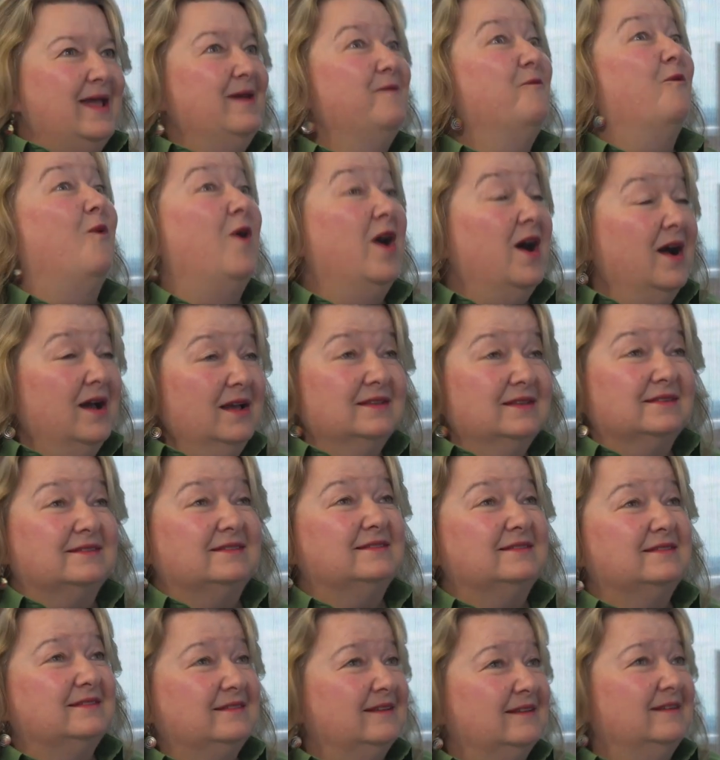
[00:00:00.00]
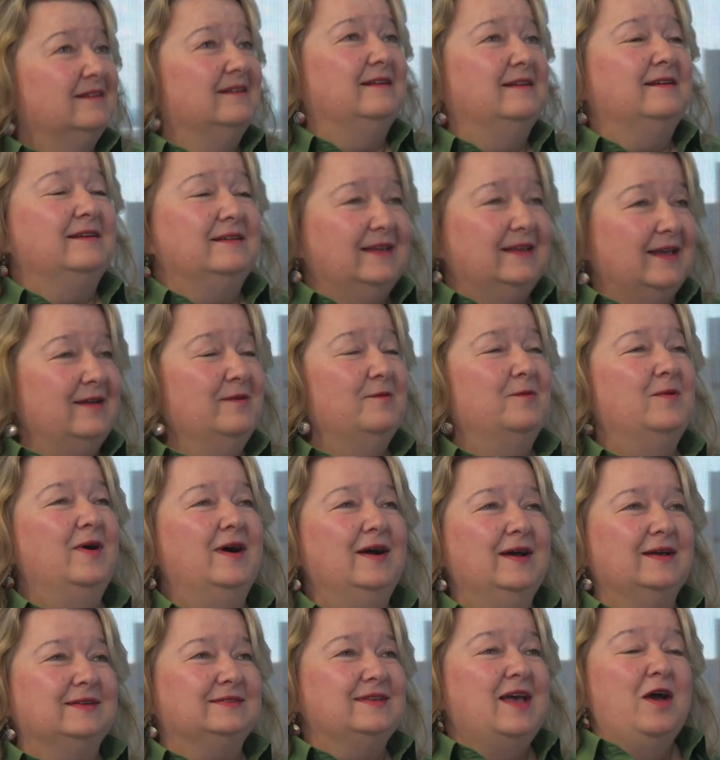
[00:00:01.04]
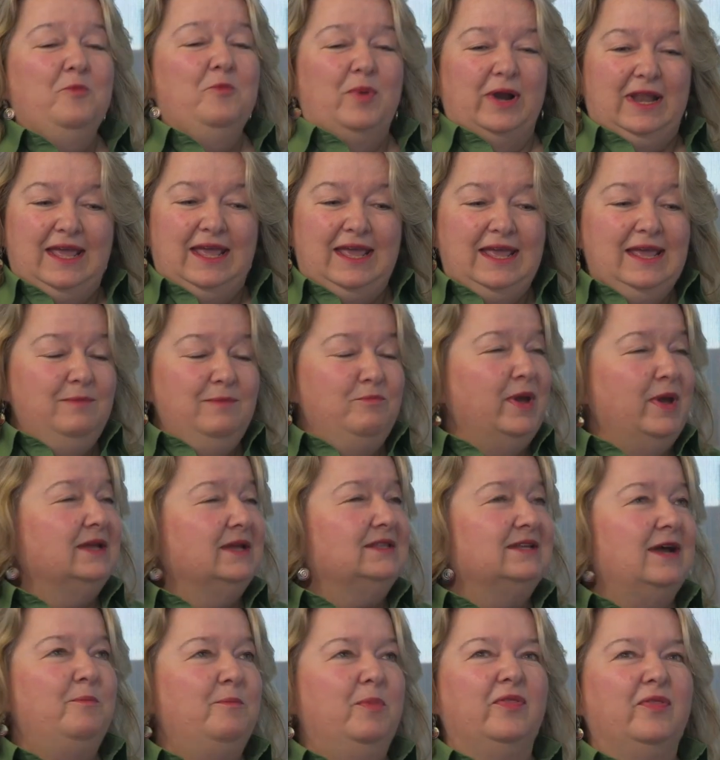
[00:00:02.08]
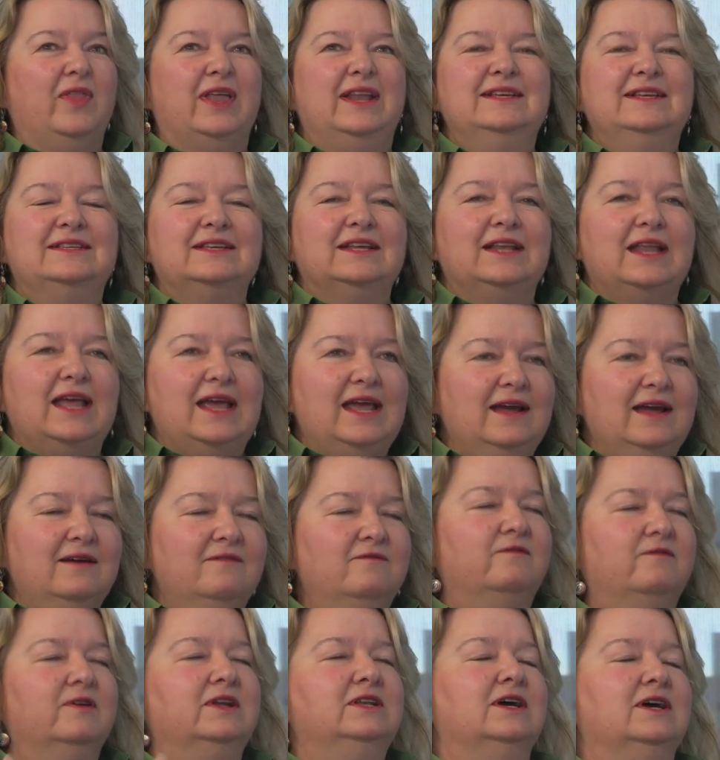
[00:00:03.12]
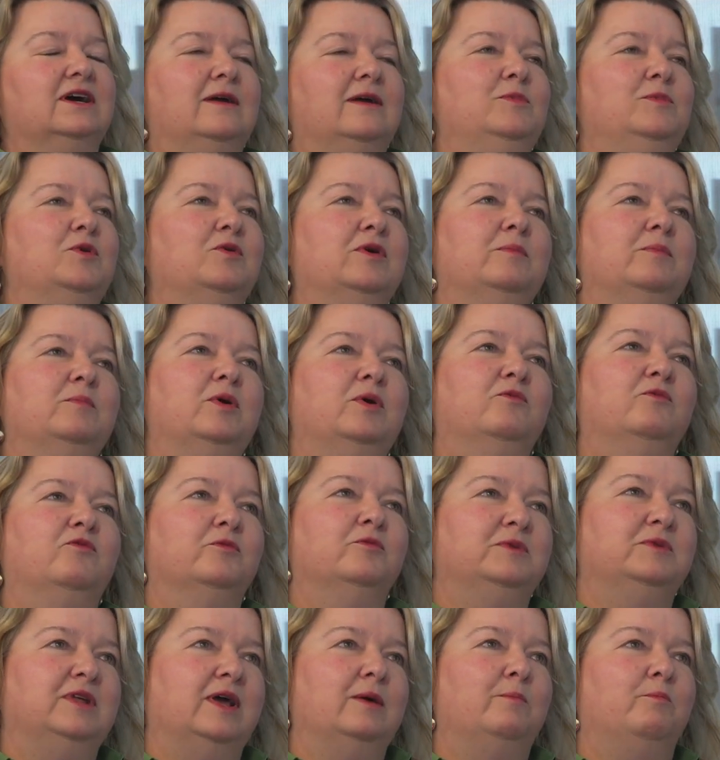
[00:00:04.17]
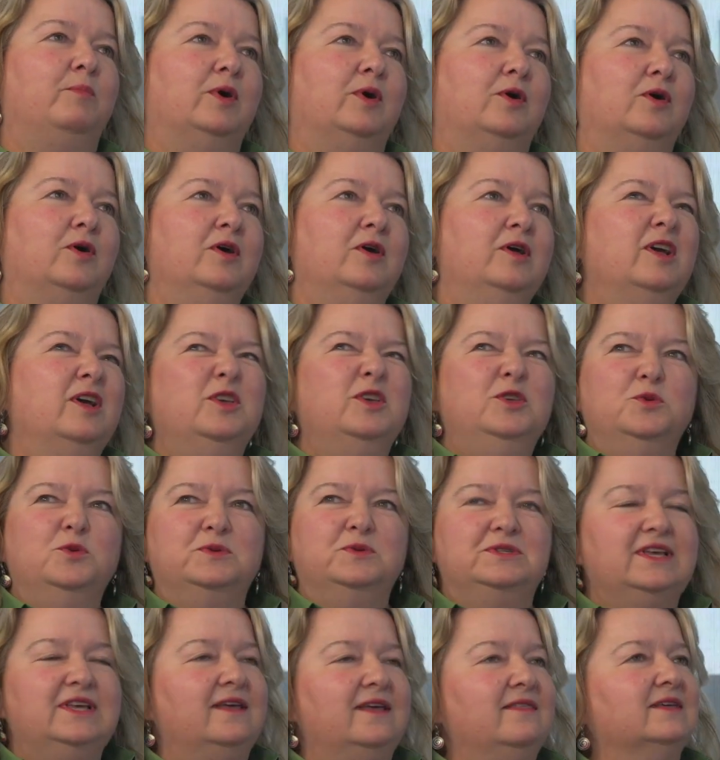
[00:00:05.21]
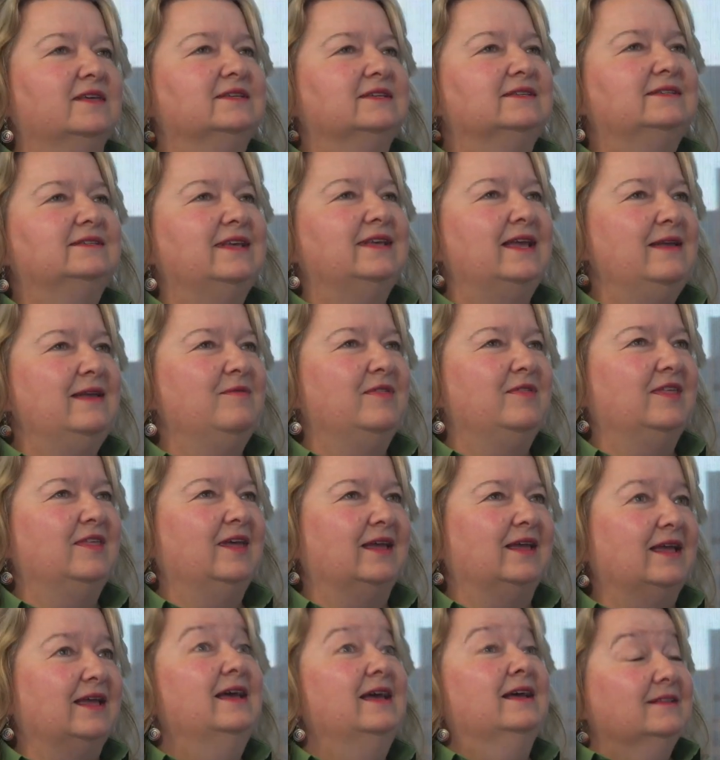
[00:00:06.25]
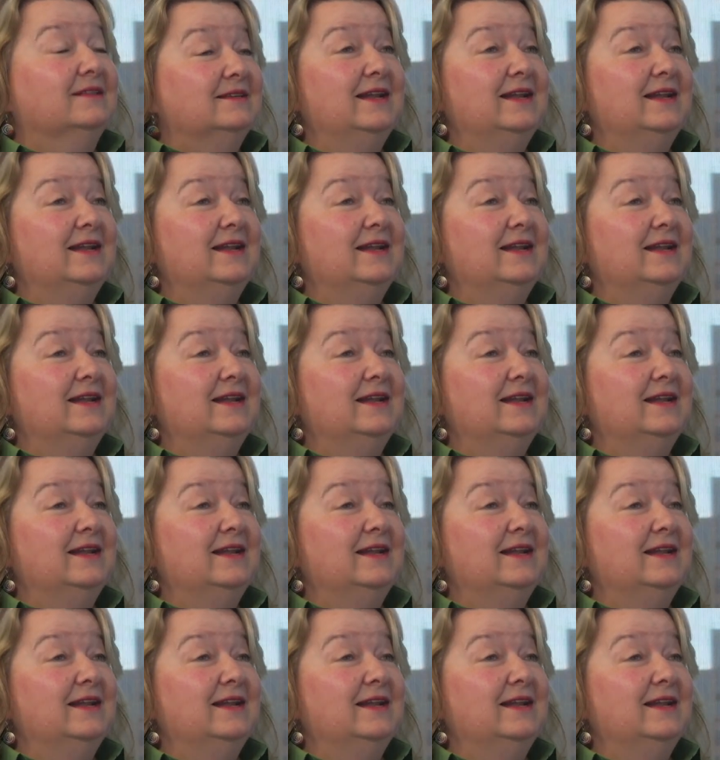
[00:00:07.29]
It was. It was. But he picked up on that. He said, every time you come home from Temple, you say the same thing.